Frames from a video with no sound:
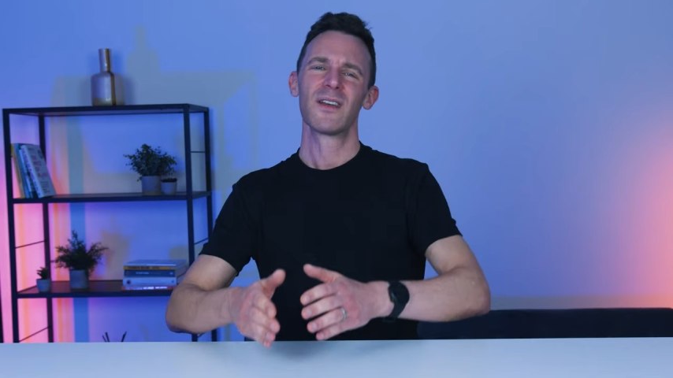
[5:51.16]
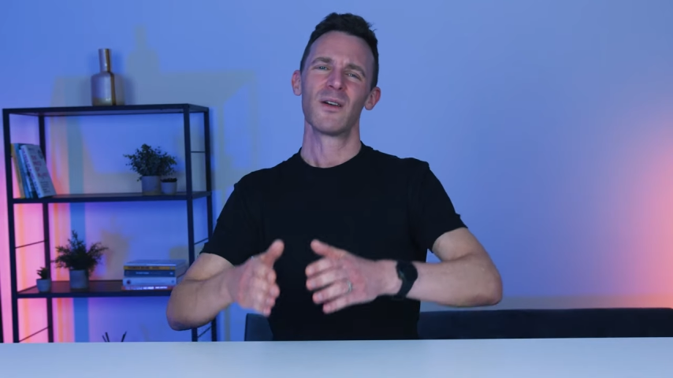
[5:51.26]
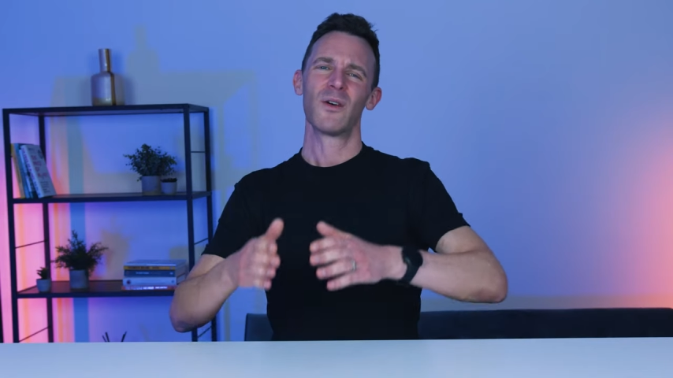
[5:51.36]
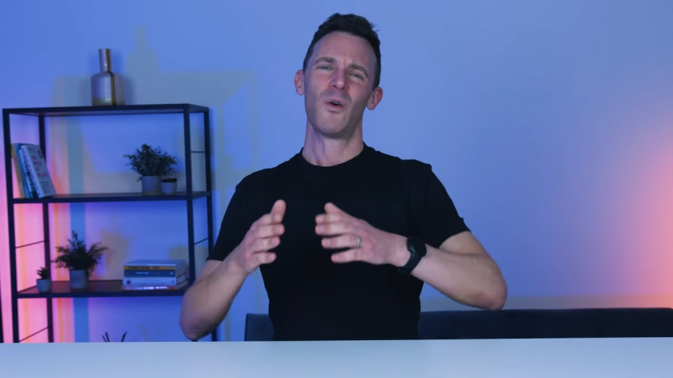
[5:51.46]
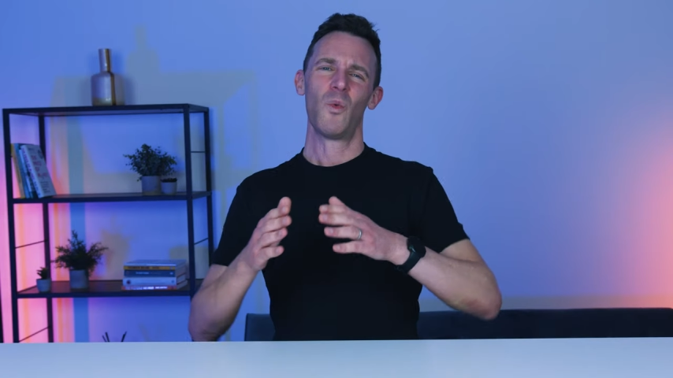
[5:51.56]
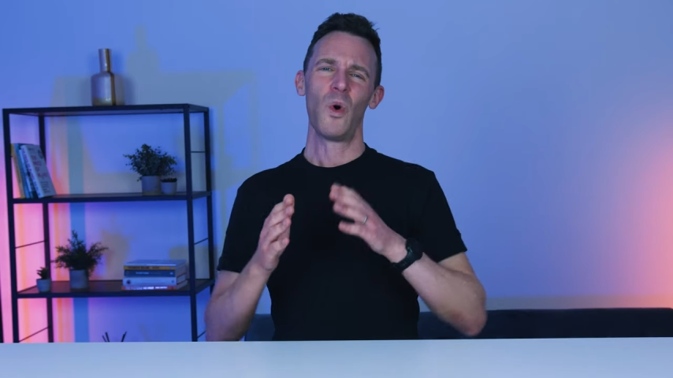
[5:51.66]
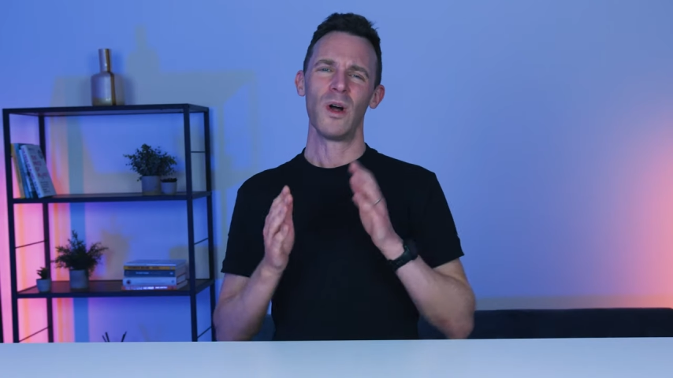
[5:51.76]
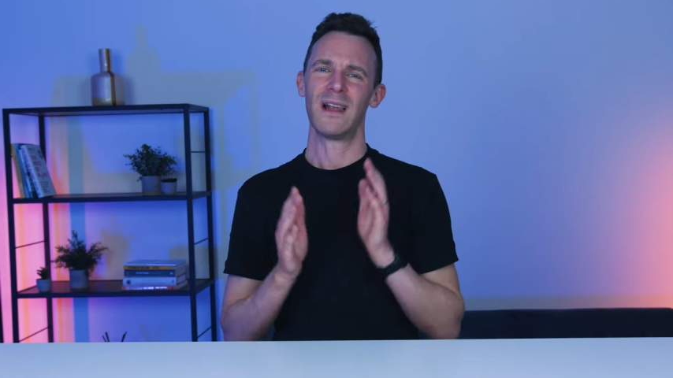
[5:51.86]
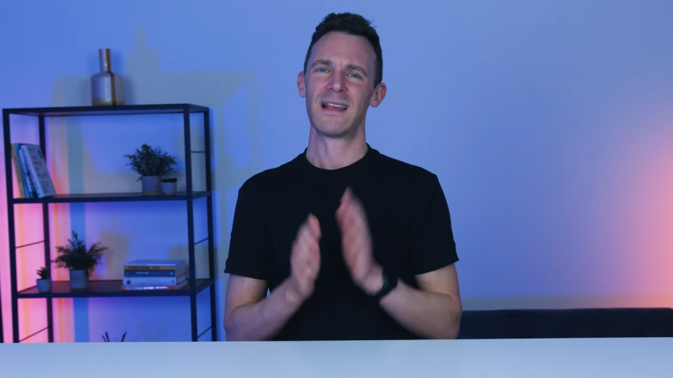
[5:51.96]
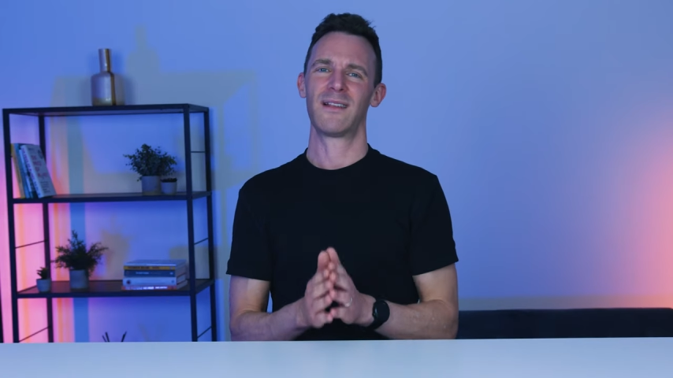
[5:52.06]
So
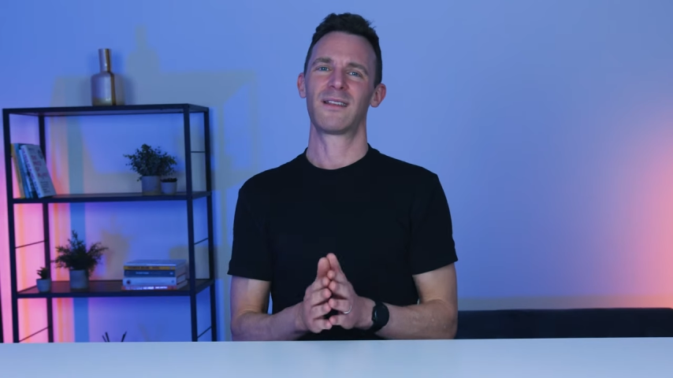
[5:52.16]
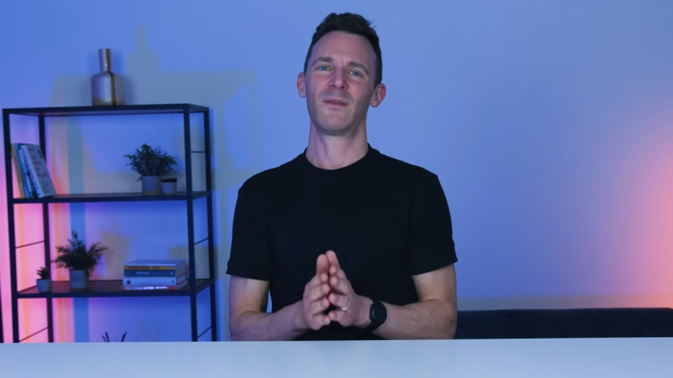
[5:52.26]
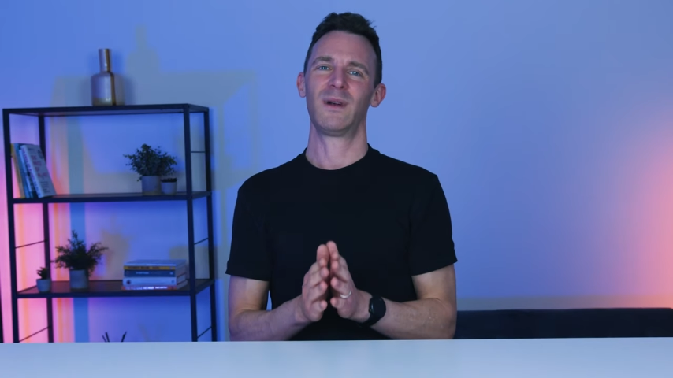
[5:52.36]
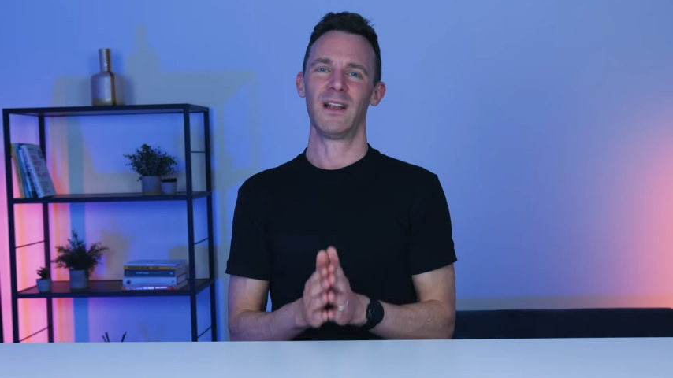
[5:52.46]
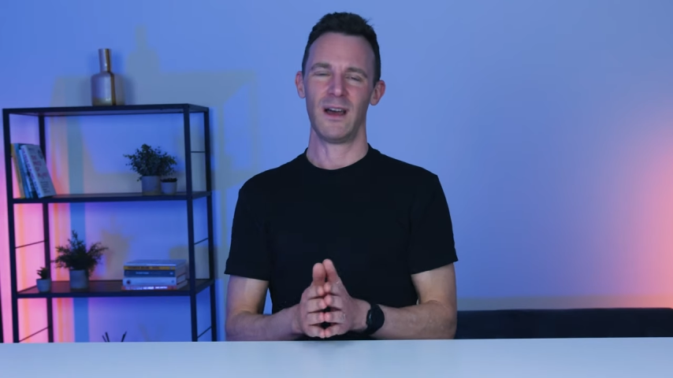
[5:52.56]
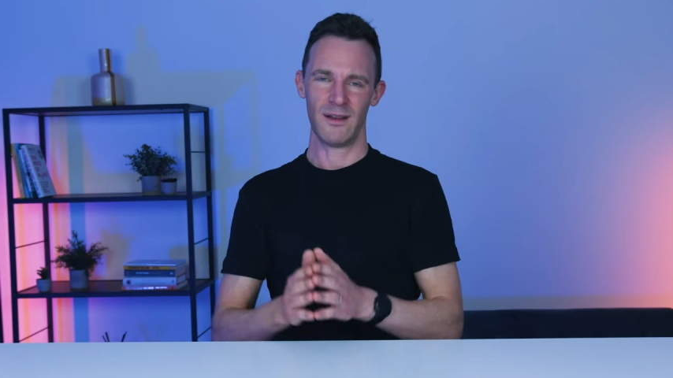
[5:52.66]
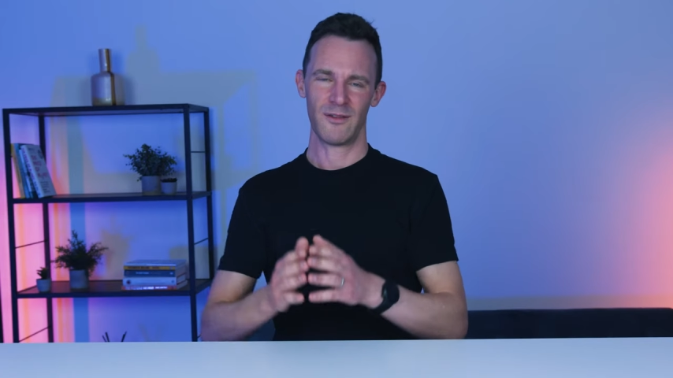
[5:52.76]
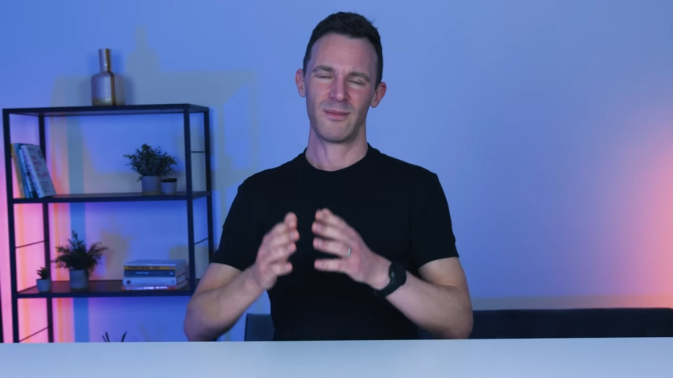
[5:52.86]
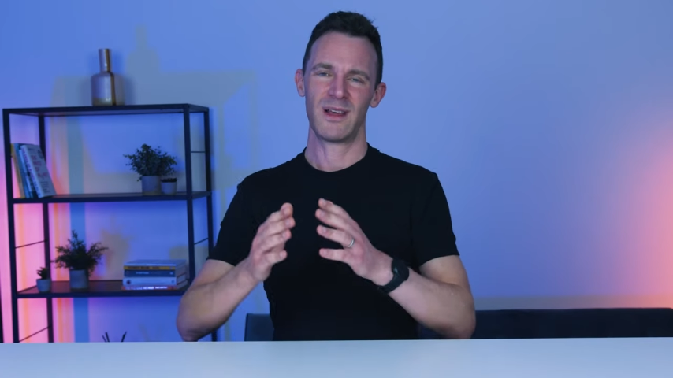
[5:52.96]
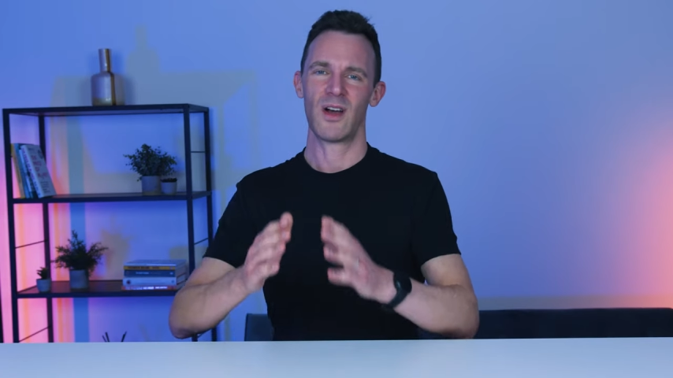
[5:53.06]
what lessons can we
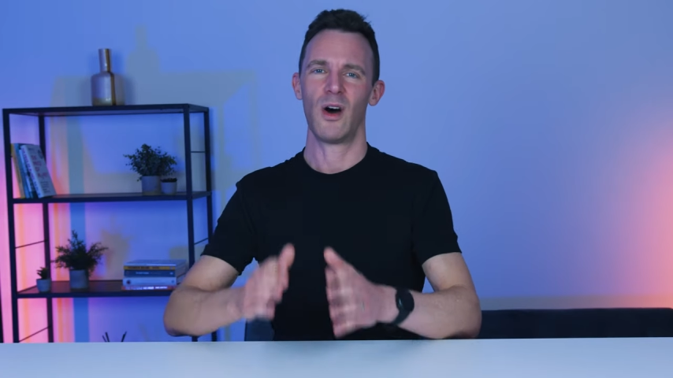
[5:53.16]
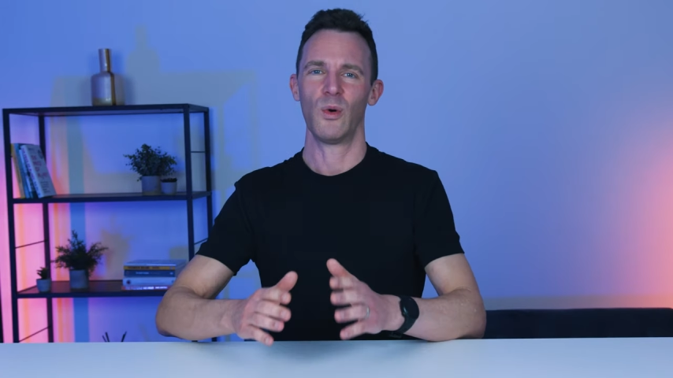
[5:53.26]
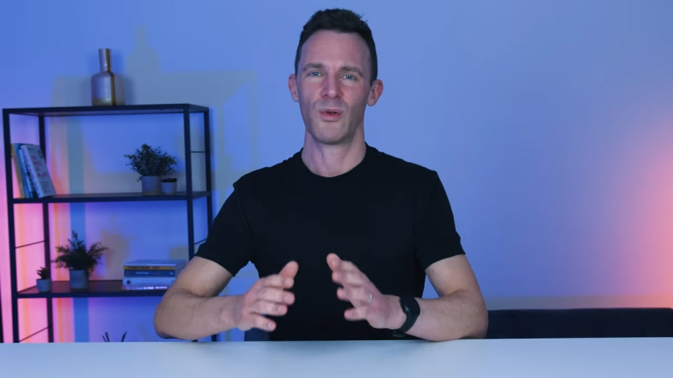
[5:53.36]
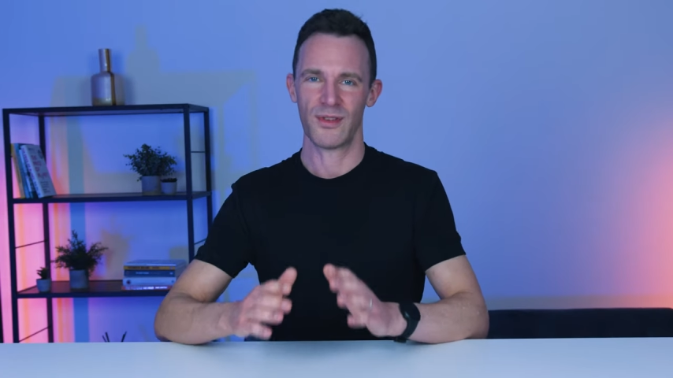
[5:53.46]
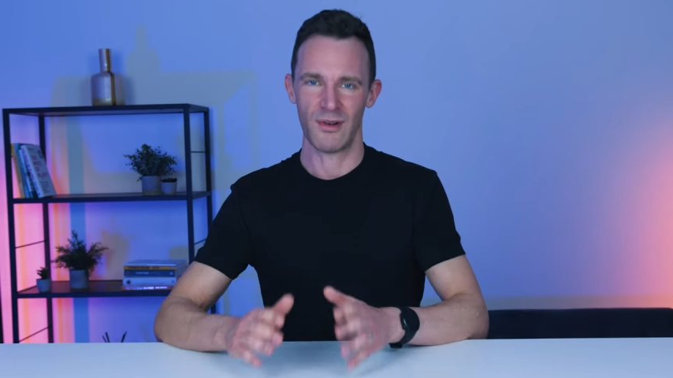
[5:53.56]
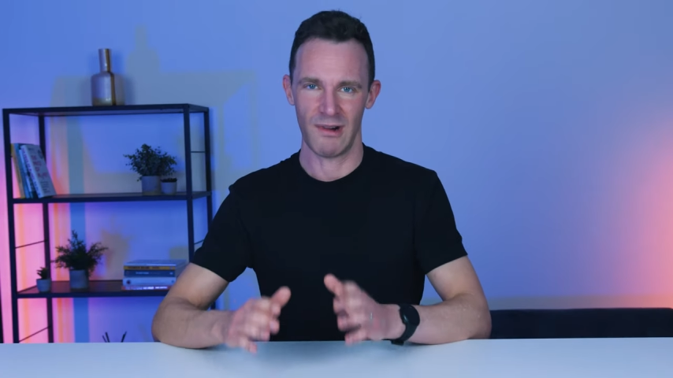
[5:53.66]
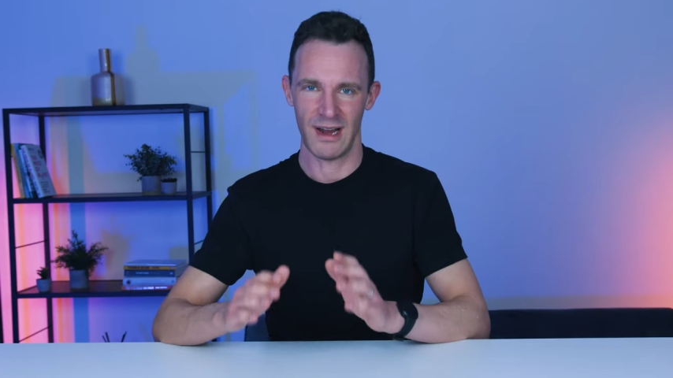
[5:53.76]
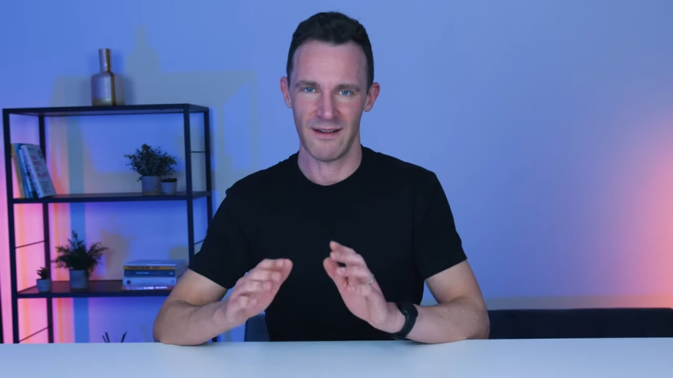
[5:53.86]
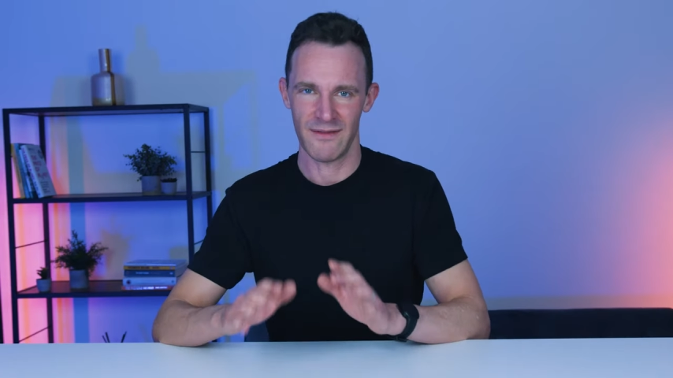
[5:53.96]
learn from this whole sorry